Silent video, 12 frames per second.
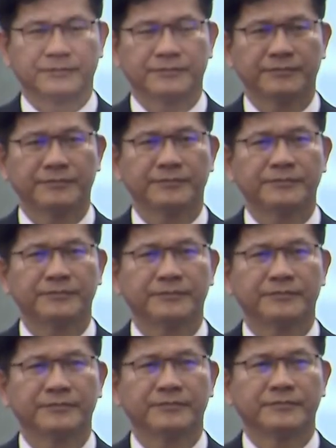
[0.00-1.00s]

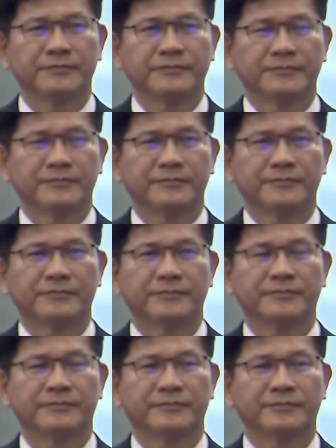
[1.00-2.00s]

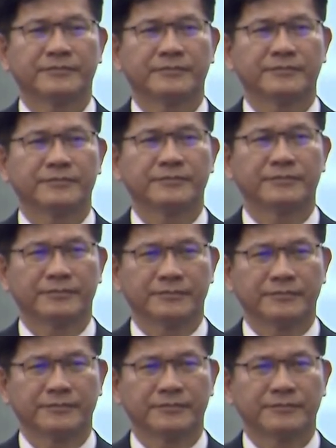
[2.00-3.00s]

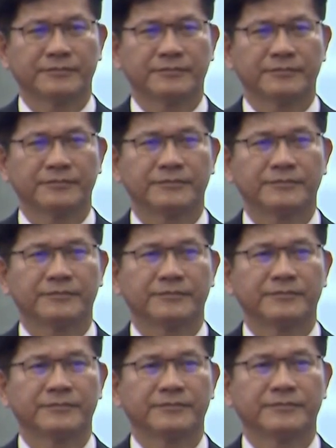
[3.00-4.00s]

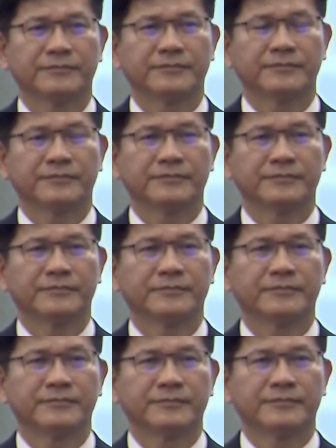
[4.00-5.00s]

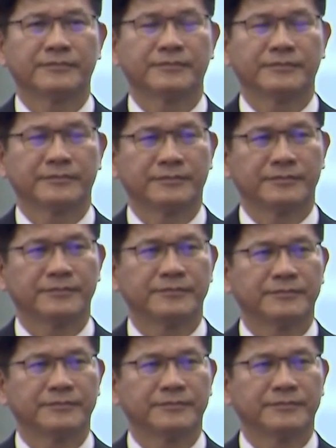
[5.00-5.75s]
[no speech]